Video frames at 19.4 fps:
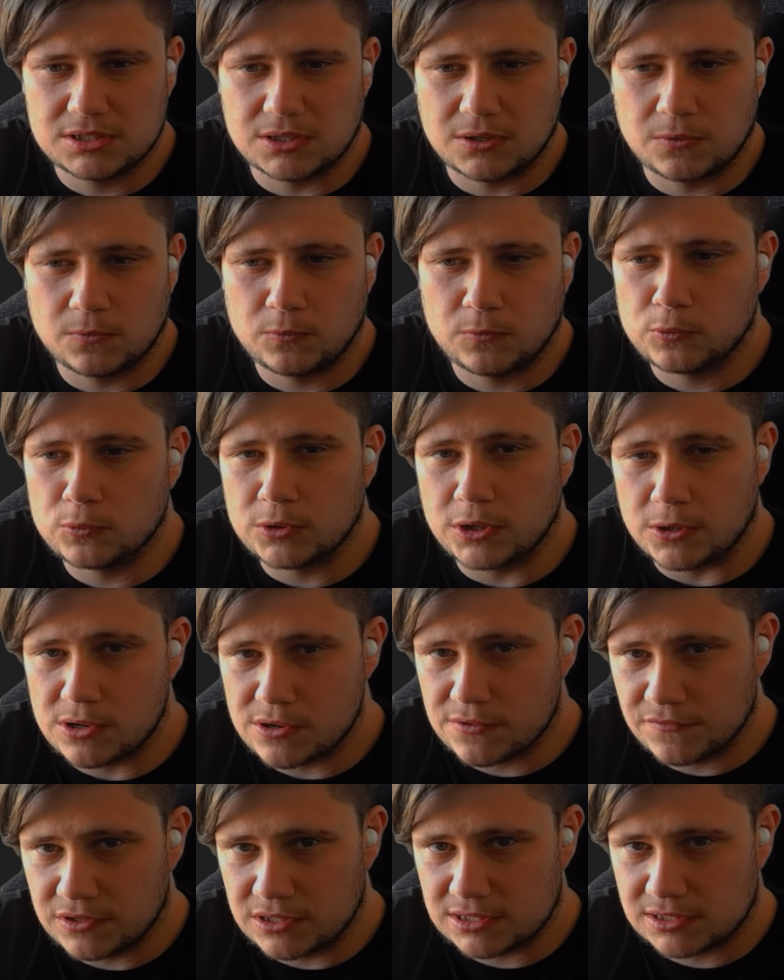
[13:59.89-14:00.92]
So we'll
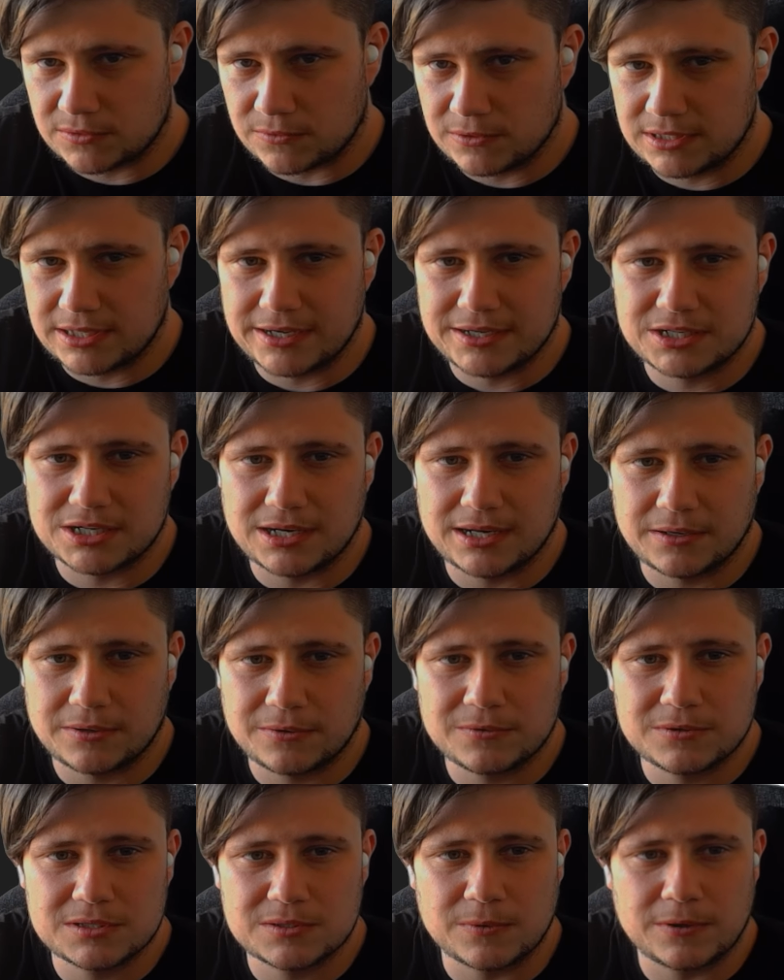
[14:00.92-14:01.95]
go over this rotation
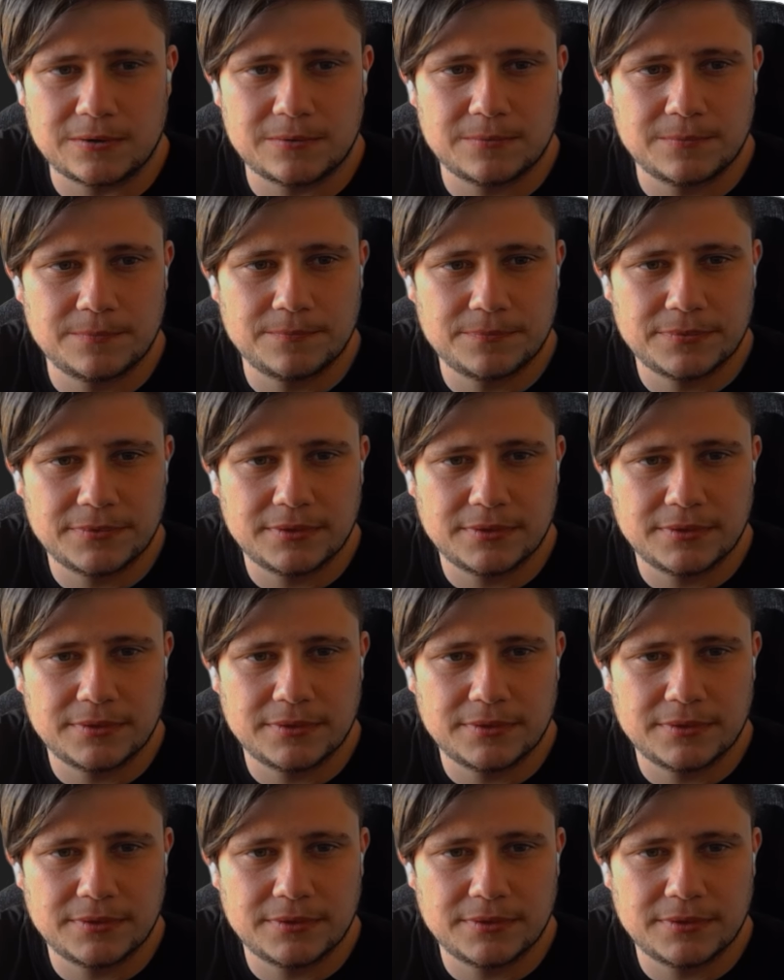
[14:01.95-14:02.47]
later as well.